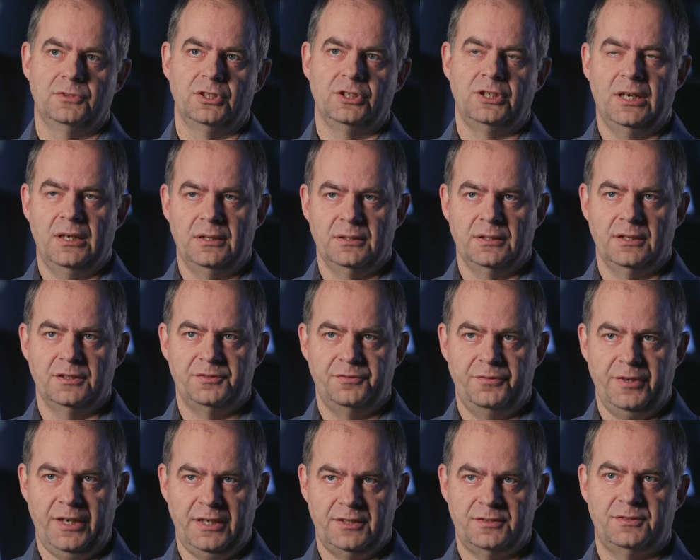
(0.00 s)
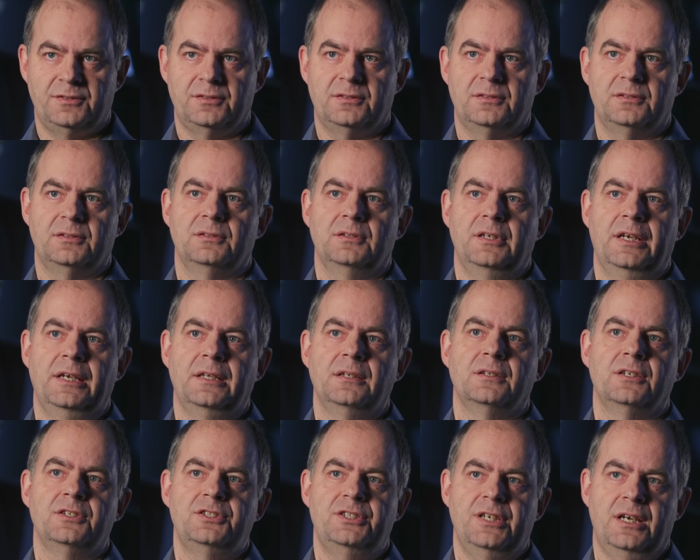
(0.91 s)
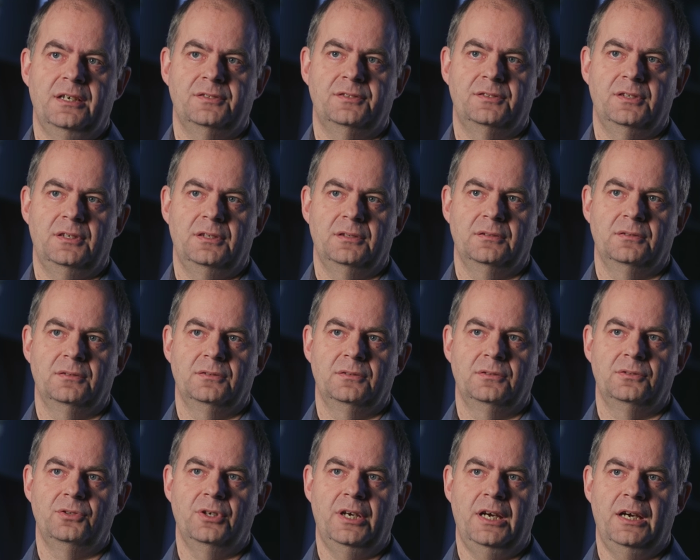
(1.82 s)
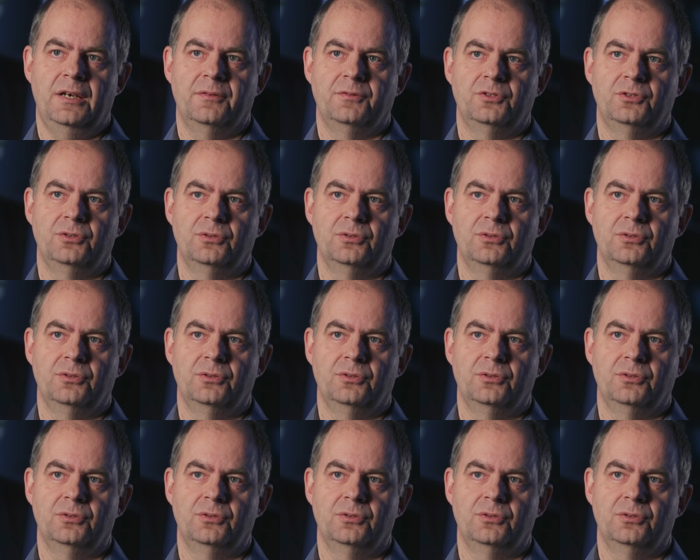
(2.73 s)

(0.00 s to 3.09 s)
the gun is fixed in the chassis, you have